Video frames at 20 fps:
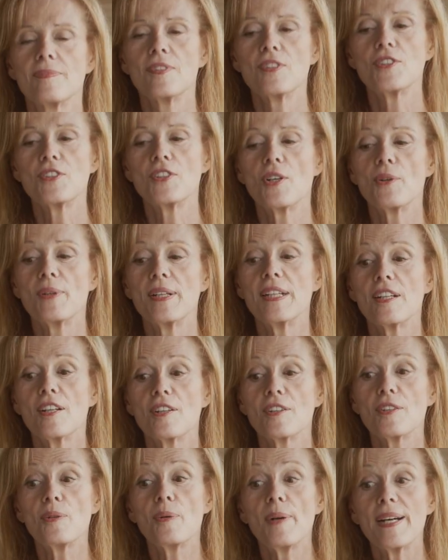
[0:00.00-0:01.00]
So in
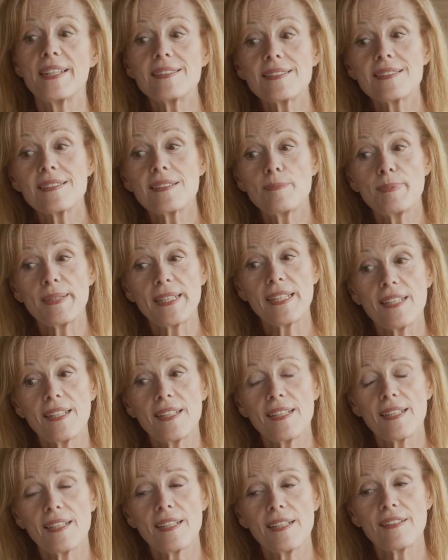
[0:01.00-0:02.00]
our quest to
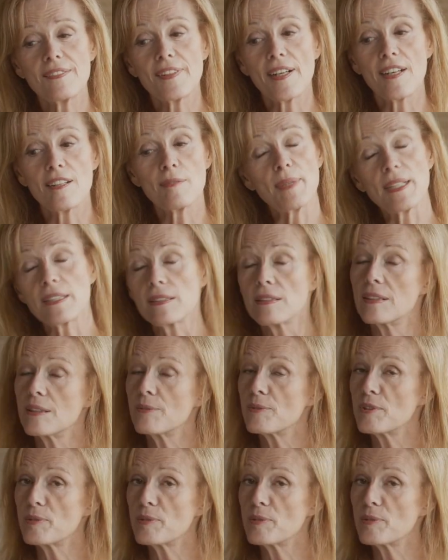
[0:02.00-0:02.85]
be environmentally